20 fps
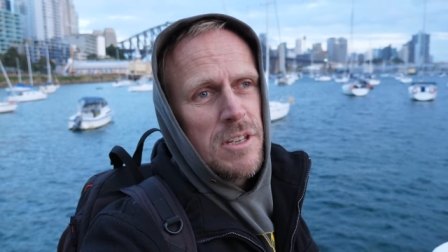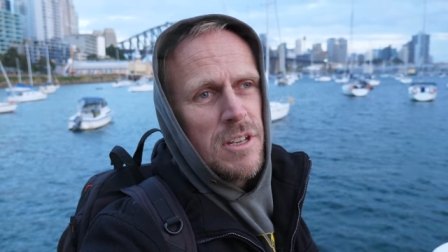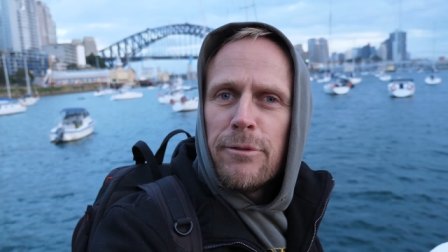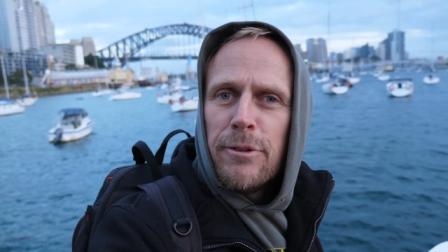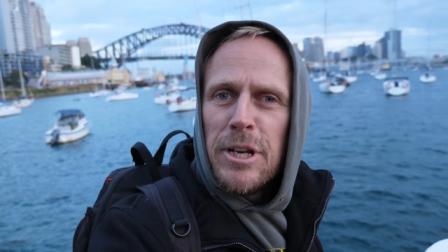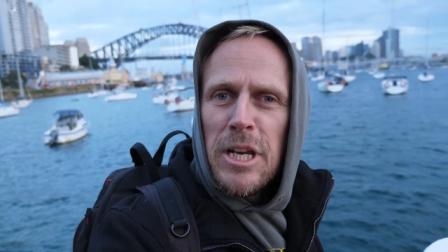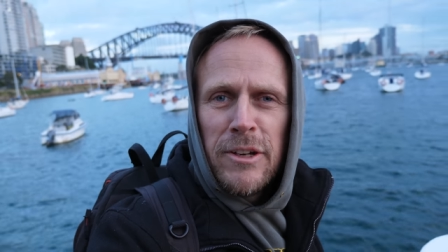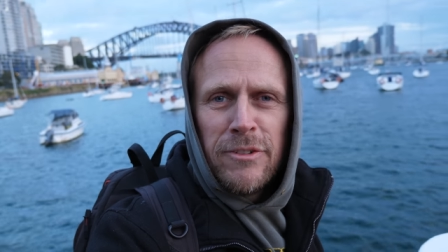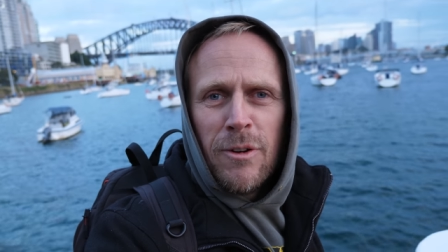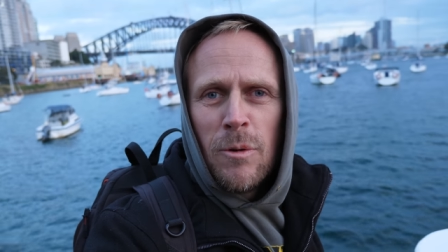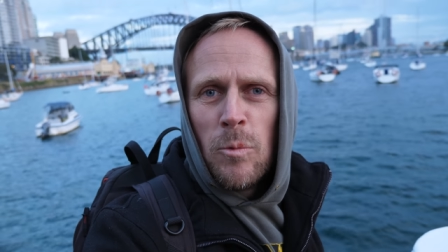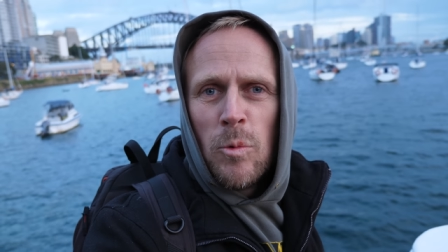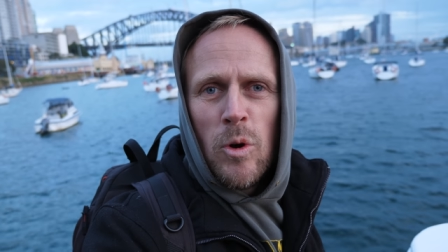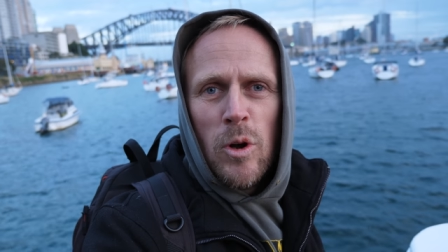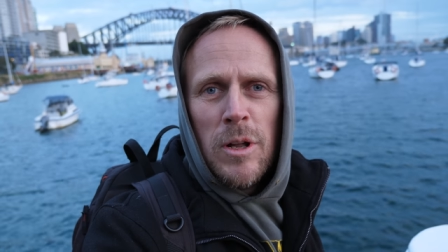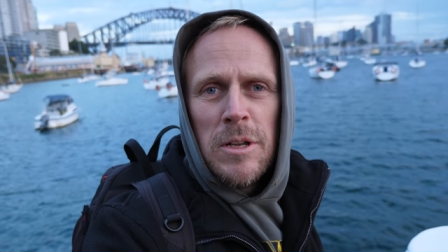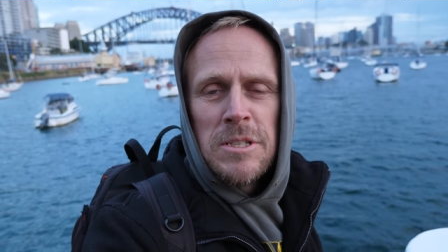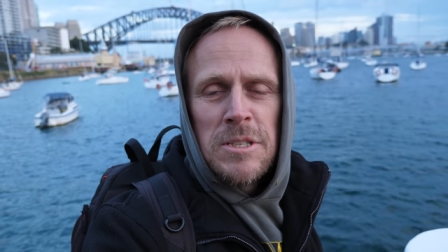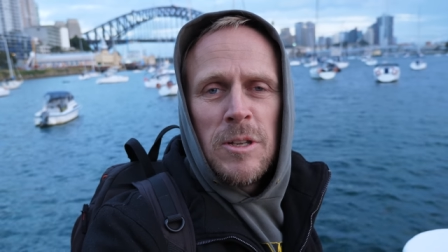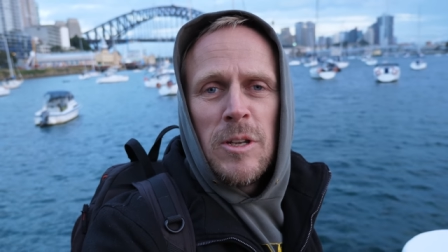Three different
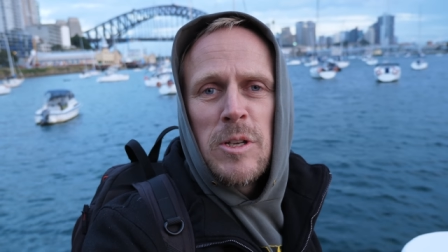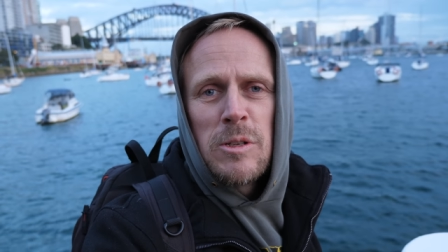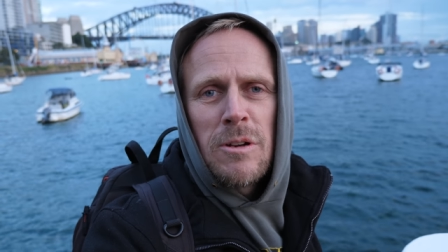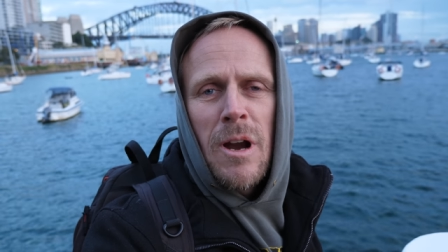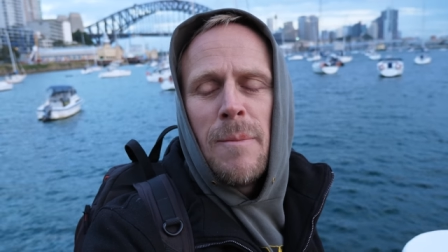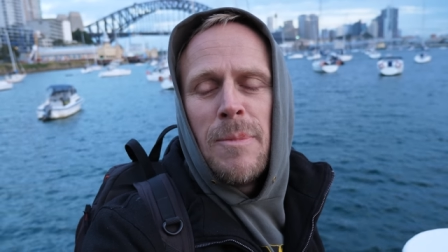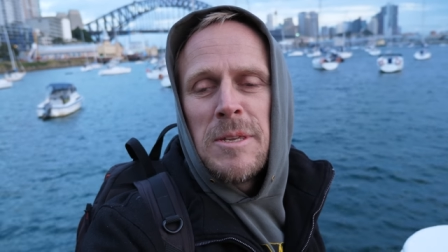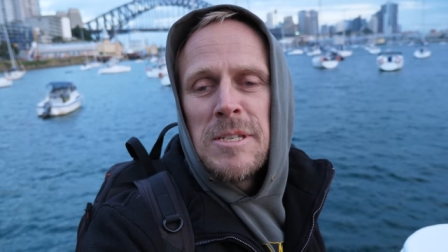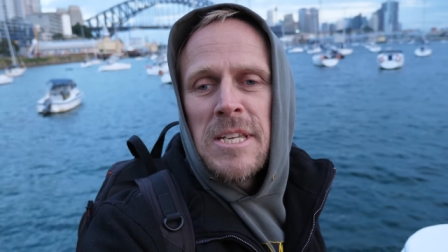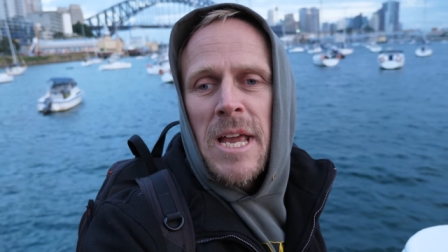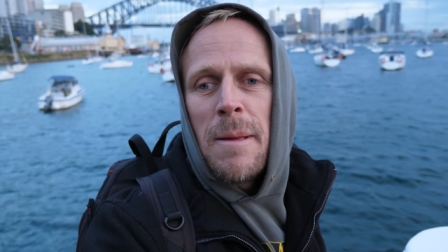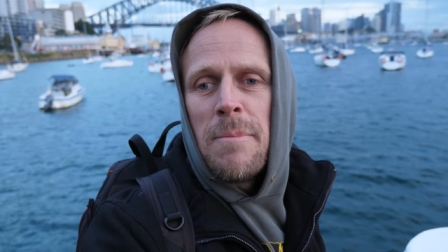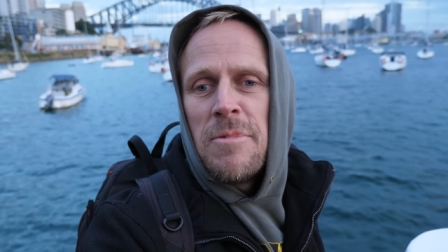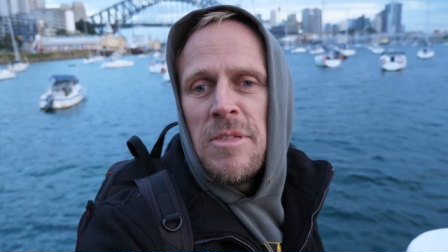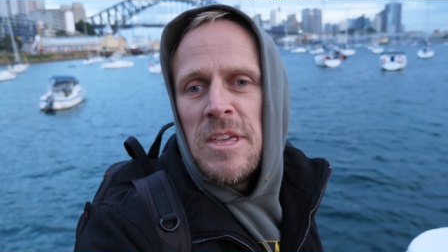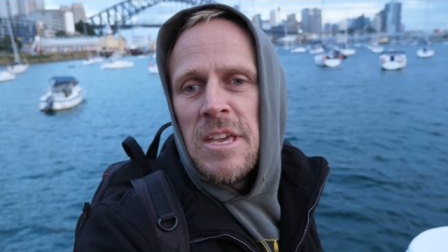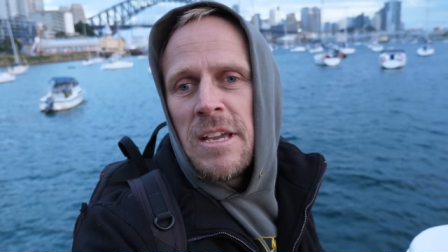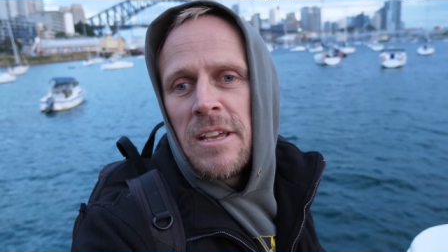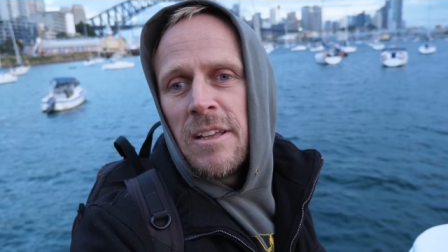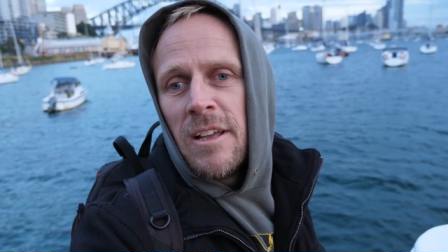words to describe the same
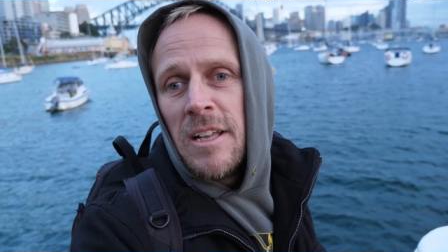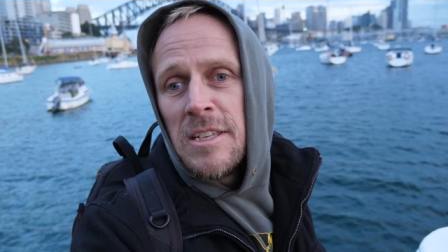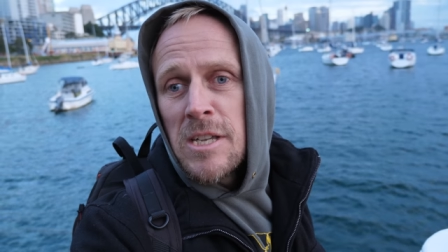thing.